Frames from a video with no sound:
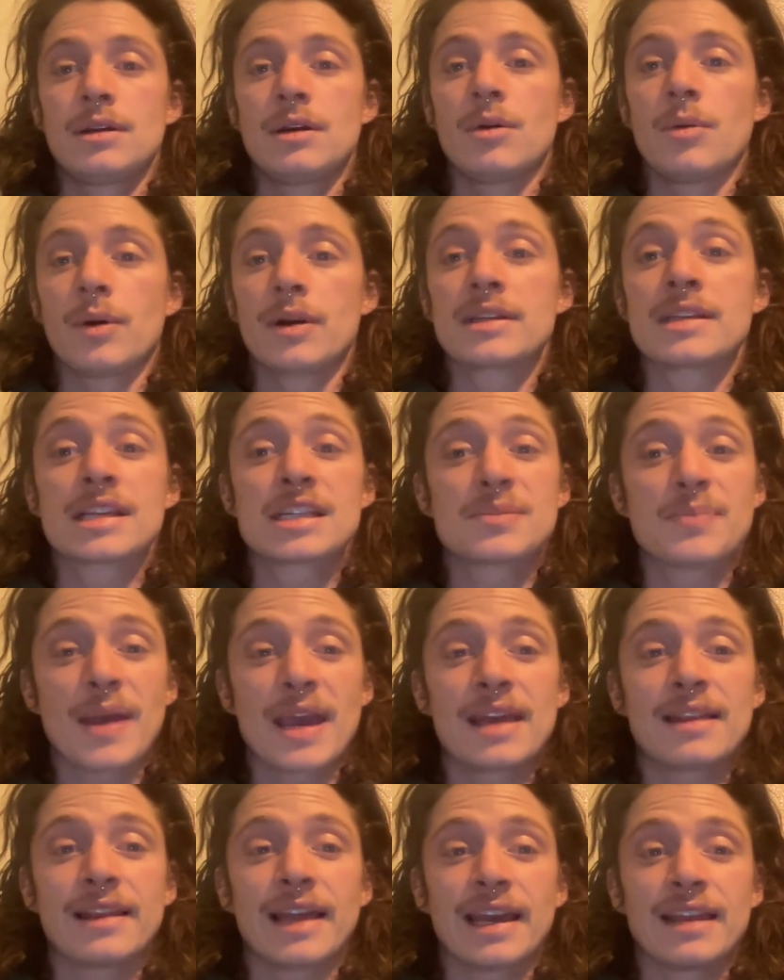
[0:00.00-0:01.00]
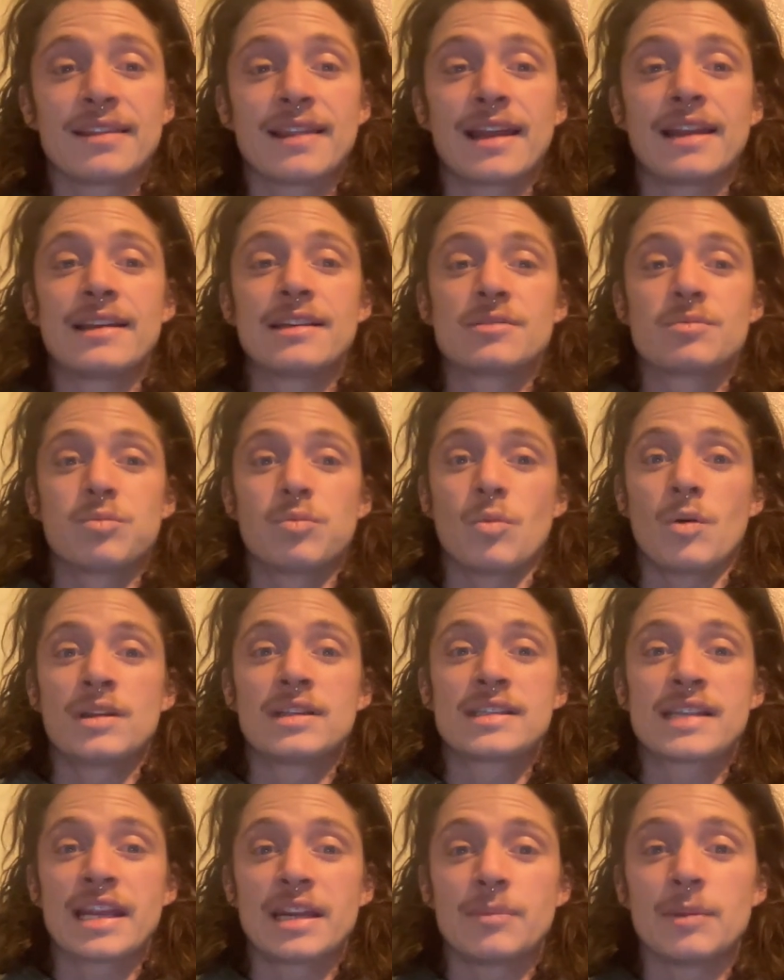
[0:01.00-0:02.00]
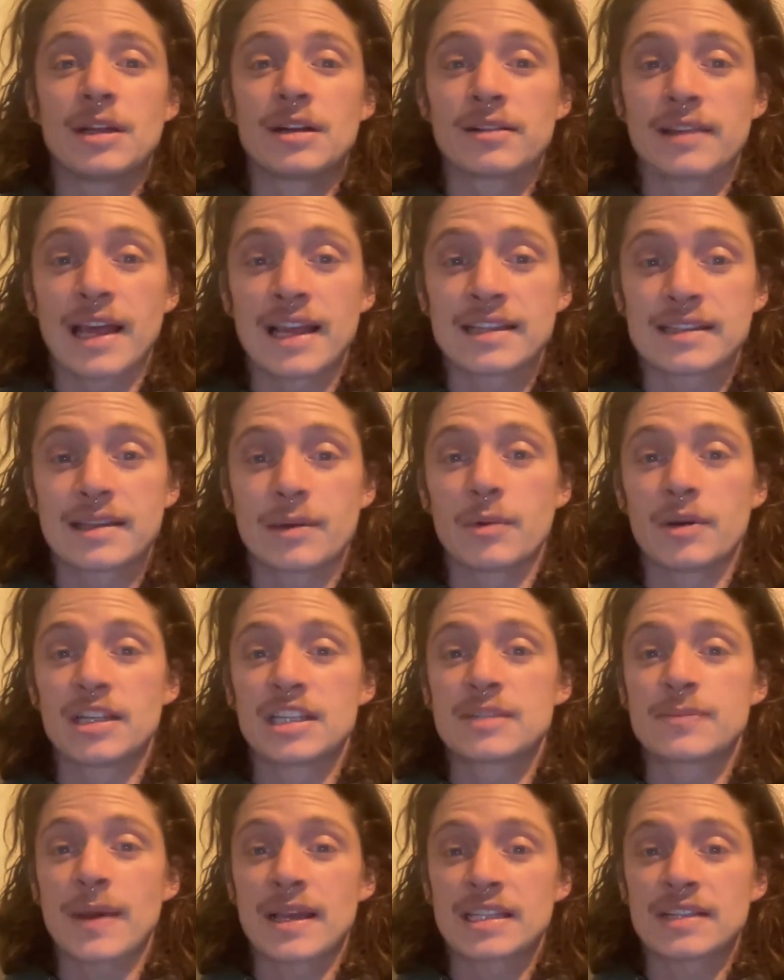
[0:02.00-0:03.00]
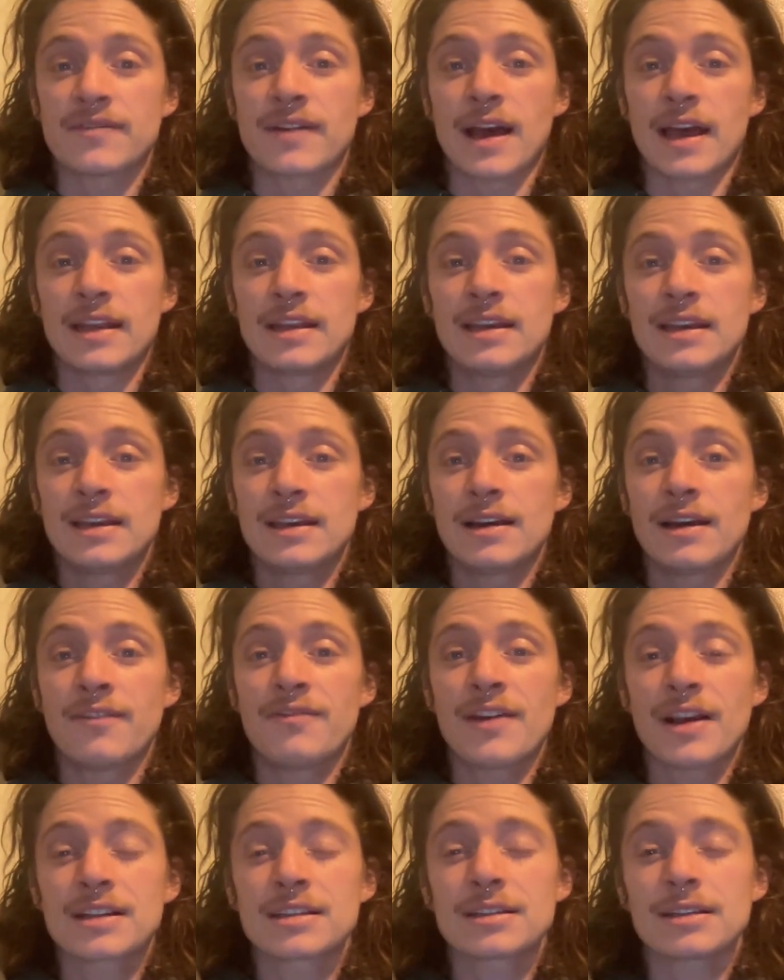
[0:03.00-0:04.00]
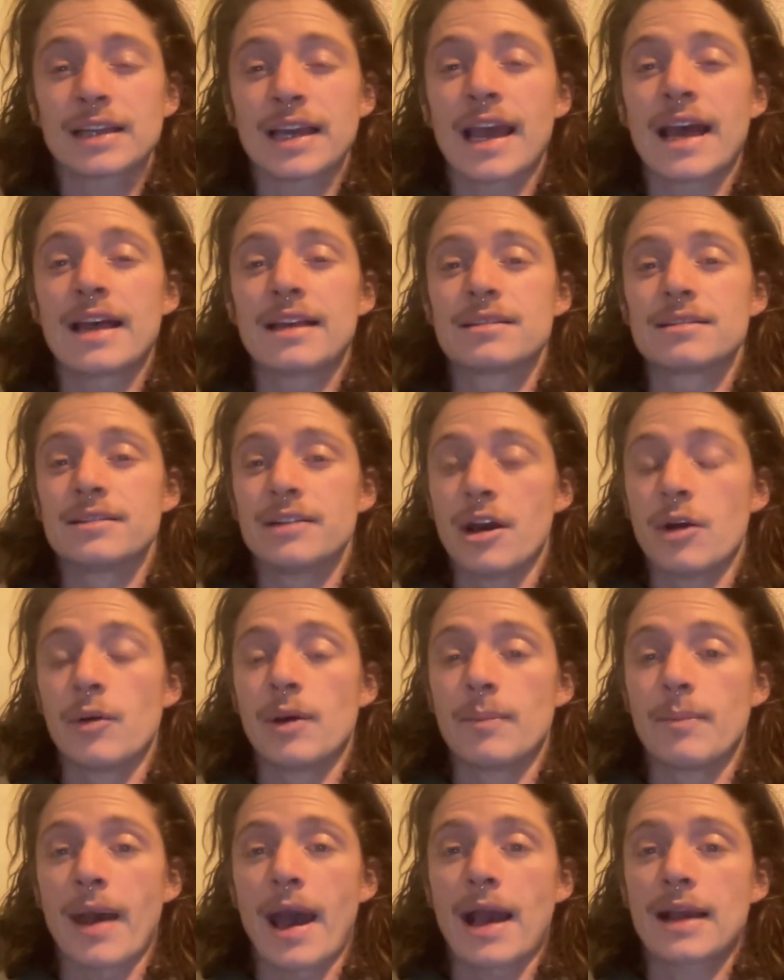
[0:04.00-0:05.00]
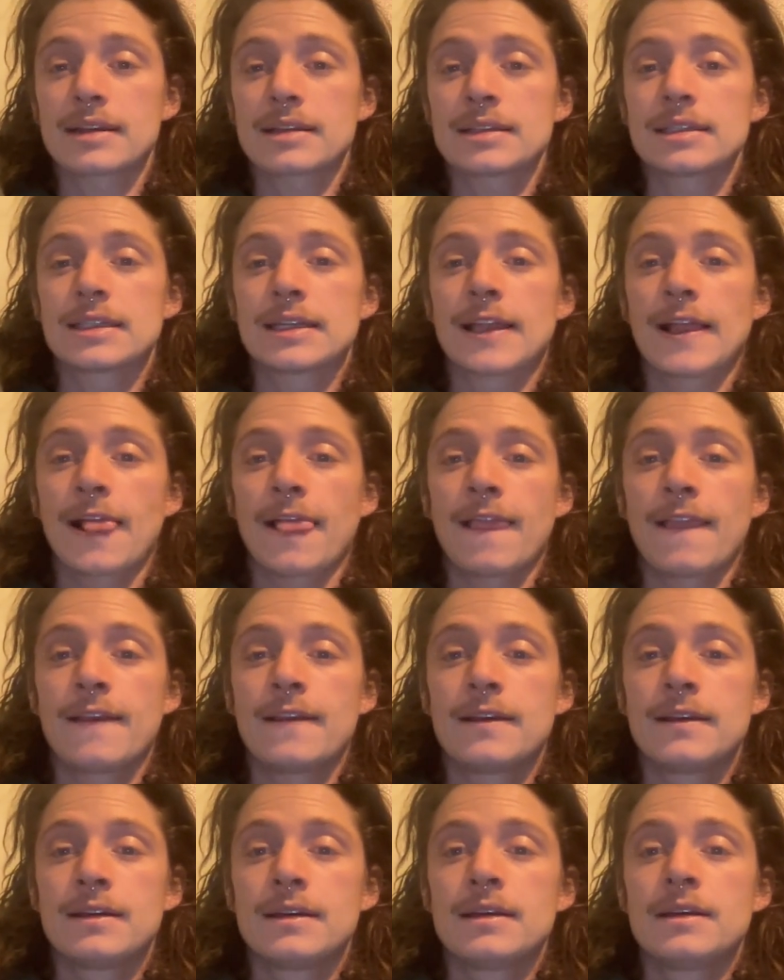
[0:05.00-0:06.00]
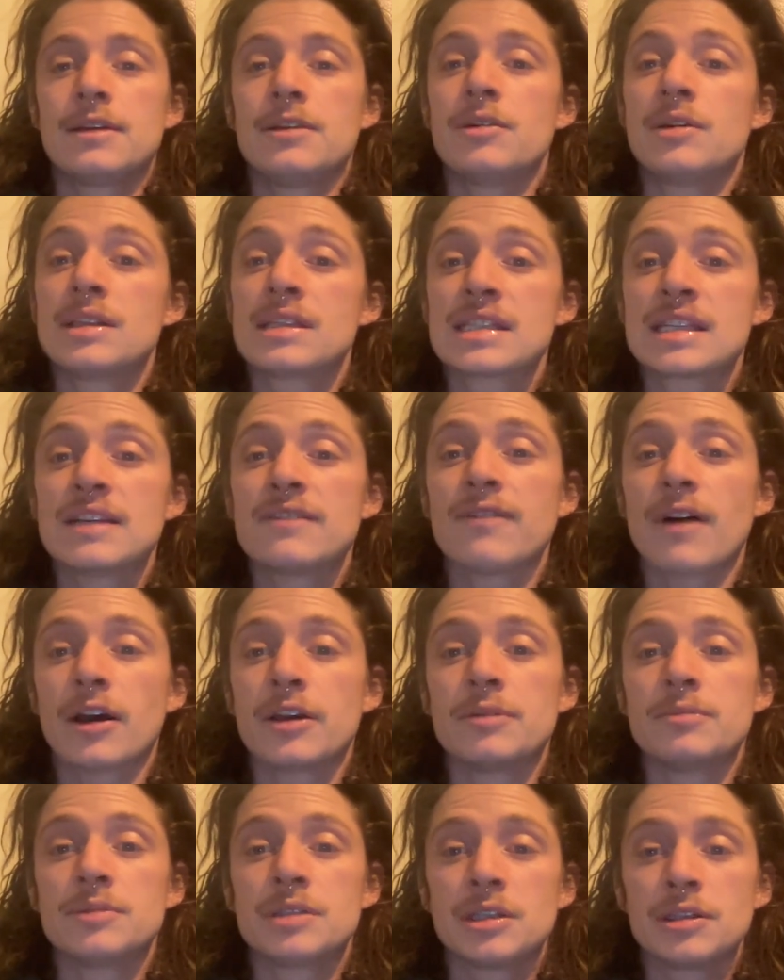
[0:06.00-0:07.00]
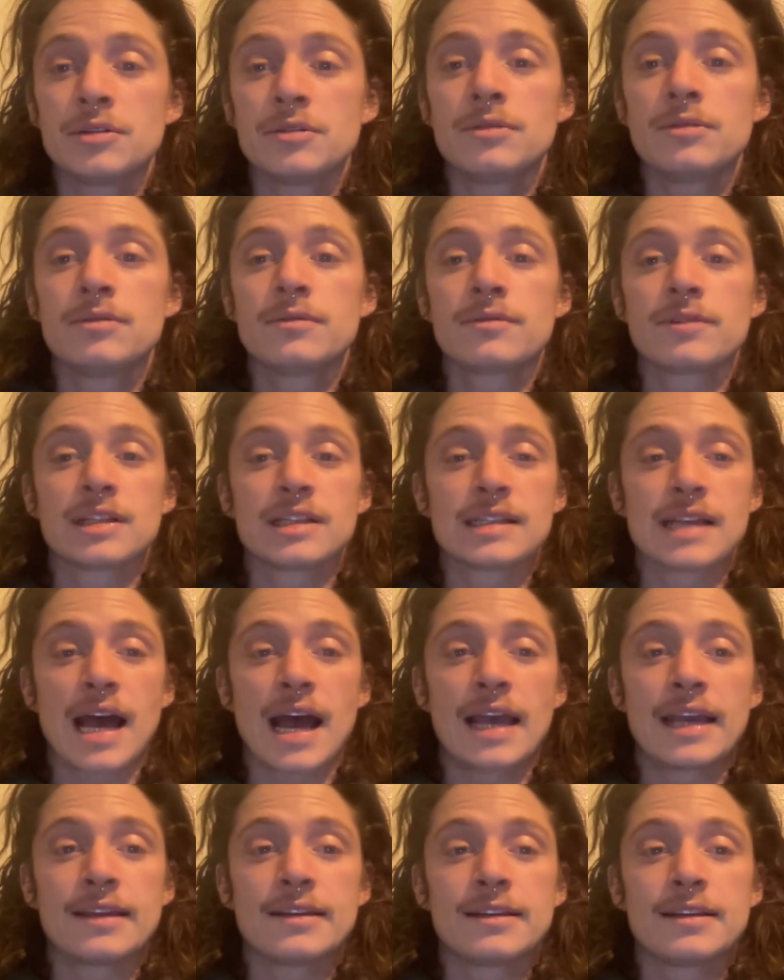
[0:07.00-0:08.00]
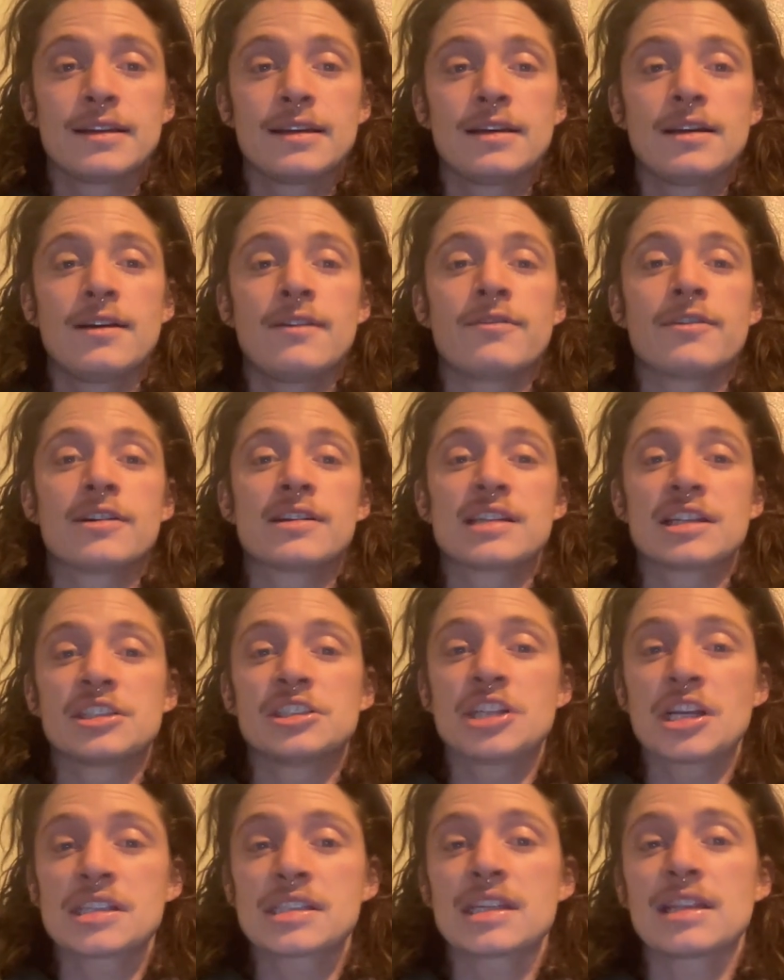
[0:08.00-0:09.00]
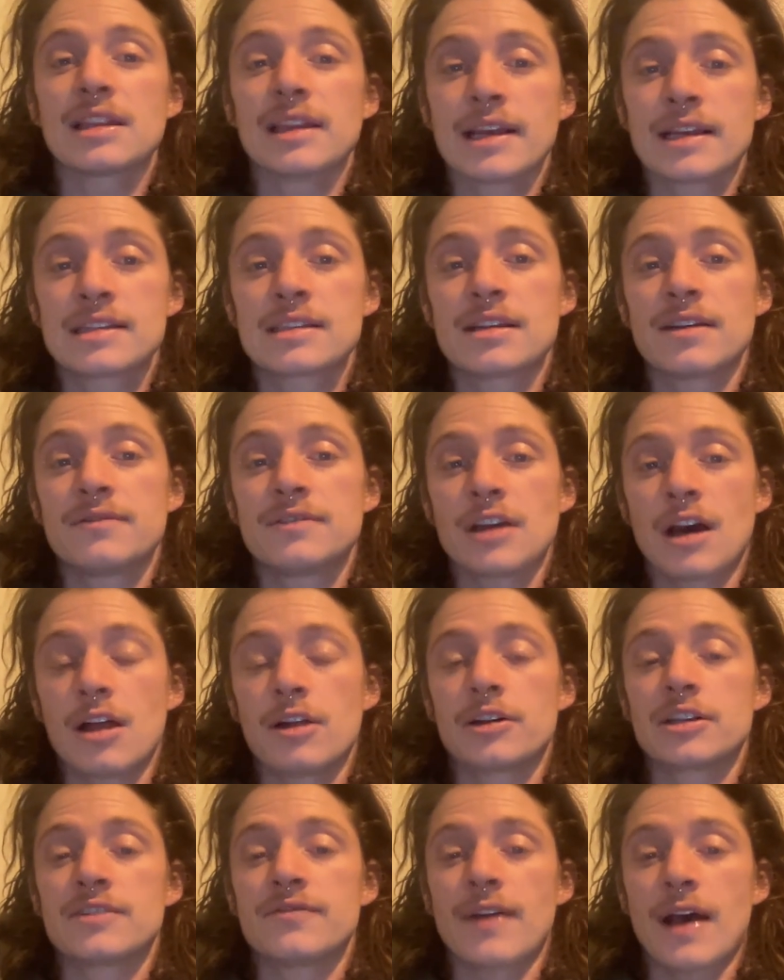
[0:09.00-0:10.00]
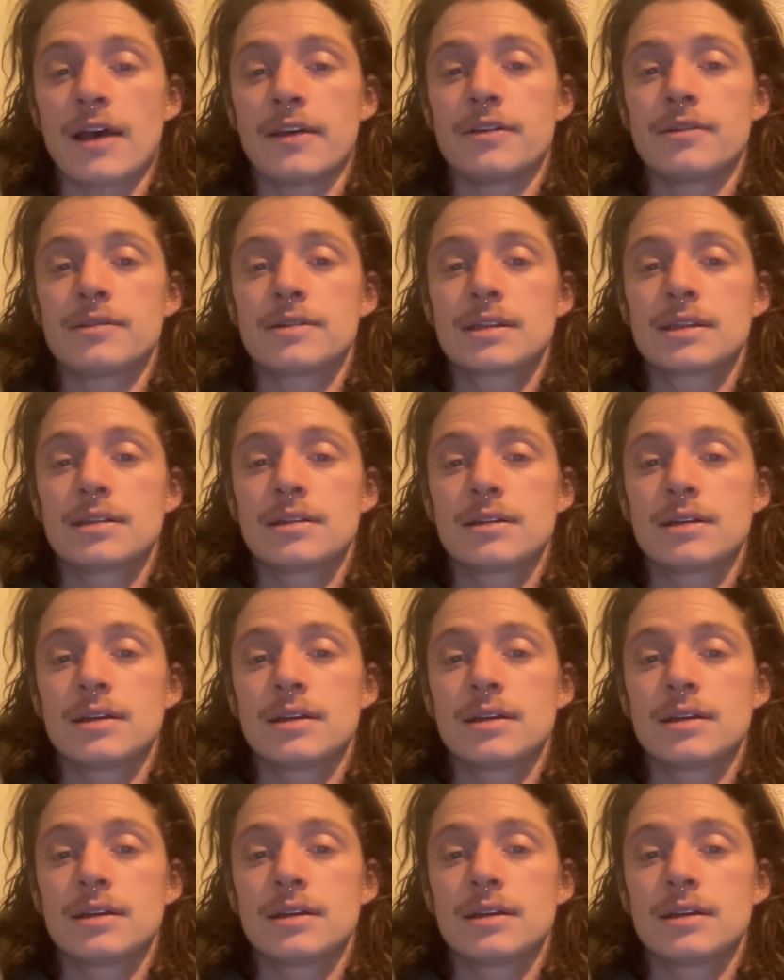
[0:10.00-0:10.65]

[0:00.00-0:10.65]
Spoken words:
whereas a span length that is 1 centimeter less than what is specified effectively has no impact. You can see Volume 2 for design for a suggested list of tolerance values.